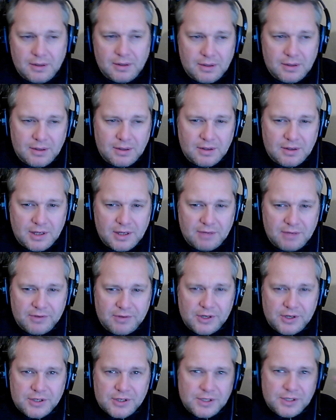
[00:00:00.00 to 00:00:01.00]

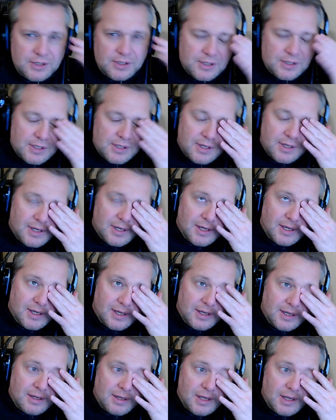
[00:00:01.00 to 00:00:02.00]
versions
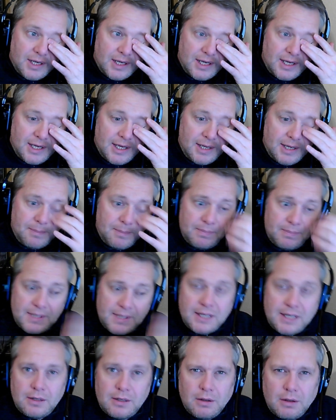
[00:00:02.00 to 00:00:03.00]

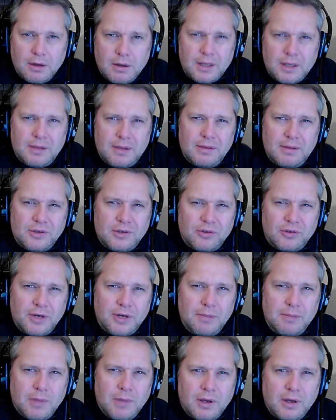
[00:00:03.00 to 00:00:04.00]
didn't like the
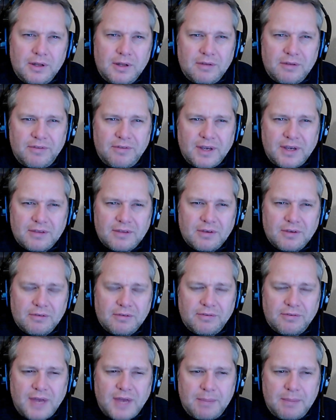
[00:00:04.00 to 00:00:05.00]
streamlined effect
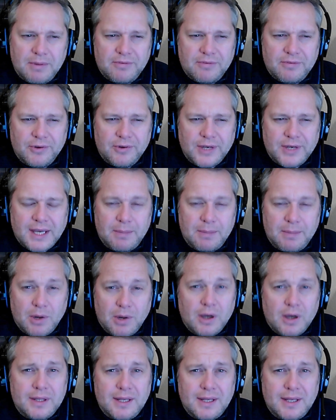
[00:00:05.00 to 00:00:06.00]
of Epic 40k, but
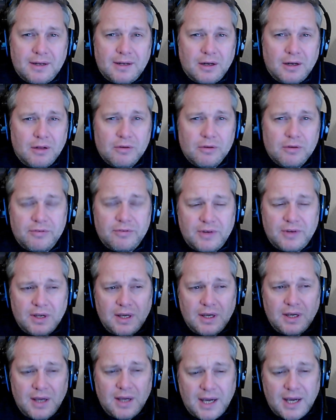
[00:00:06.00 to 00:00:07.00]
I did, and I loved
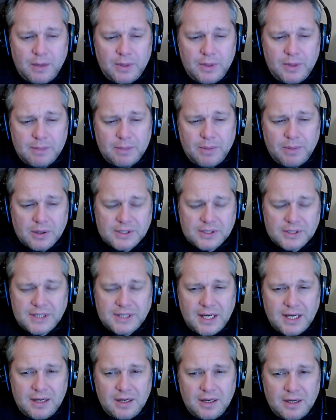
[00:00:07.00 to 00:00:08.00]
how in the box
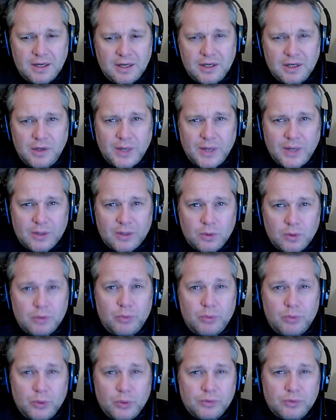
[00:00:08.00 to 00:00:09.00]
set you had all the
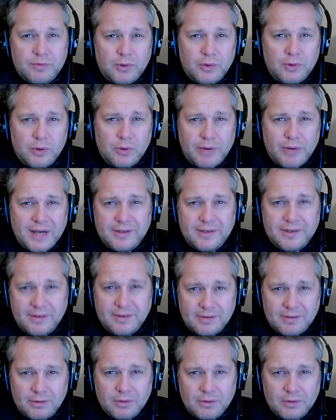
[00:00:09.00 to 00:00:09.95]
rules for all the races and all the